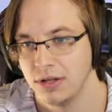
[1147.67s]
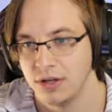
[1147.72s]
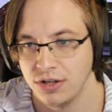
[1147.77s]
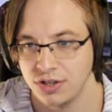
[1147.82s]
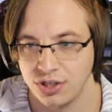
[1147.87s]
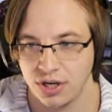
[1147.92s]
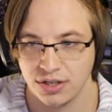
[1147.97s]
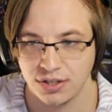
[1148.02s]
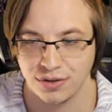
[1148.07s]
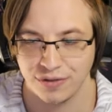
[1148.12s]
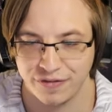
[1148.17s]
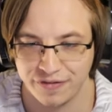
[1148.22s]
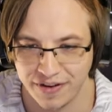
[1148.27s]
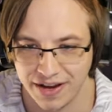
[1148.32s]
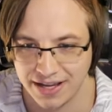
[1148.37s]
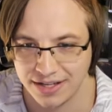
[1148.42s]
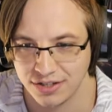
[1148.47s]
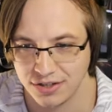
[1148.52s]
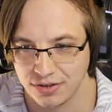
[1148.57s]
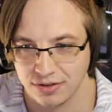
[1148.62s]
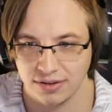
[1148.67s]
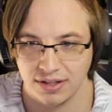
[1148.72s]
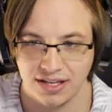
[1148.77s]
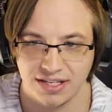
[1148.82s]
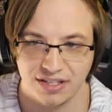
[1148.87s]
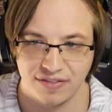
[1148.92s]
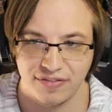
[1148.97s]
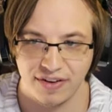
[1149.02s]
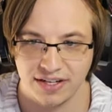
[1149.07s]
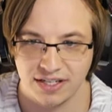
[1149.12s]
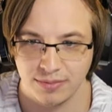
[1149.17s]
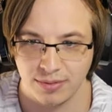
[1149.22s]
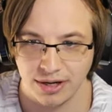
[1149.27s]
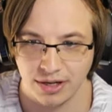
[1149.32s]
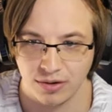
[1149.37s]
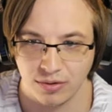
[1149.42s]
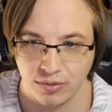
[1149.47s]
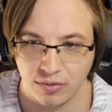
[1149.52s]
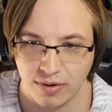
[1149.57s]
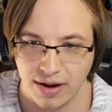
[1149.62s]
Shots are faster, less affected by
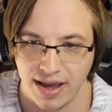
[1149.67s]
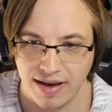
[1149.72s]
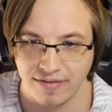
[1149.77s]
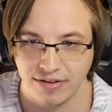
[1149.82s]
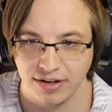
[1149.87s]
gravity.